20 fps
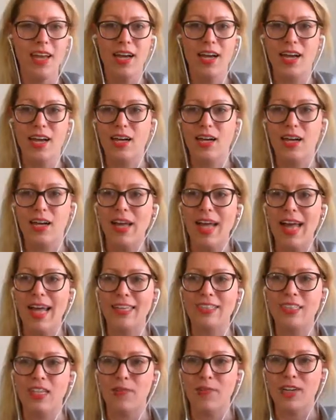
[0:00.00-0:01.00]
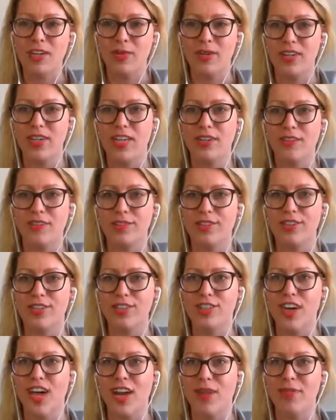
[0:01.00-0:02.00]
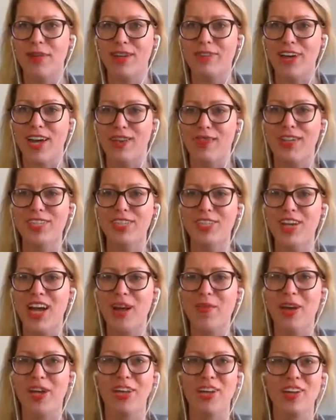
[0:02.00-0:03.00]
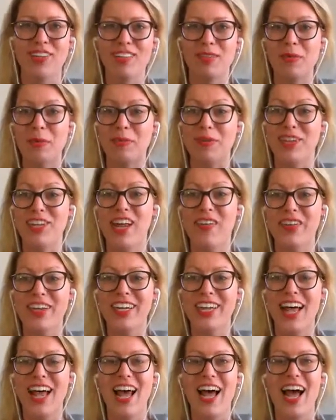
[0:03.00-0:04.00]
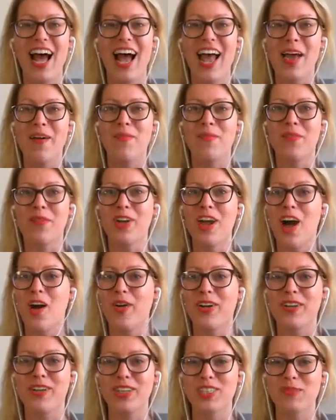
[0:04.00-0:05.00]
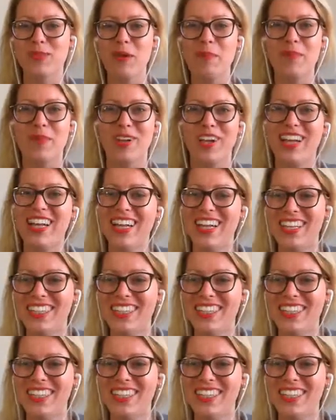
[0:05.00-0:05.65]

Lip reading: Hands up, anyone, if you're not a big fan of Instagram. I know some people love it. I am not one of those people.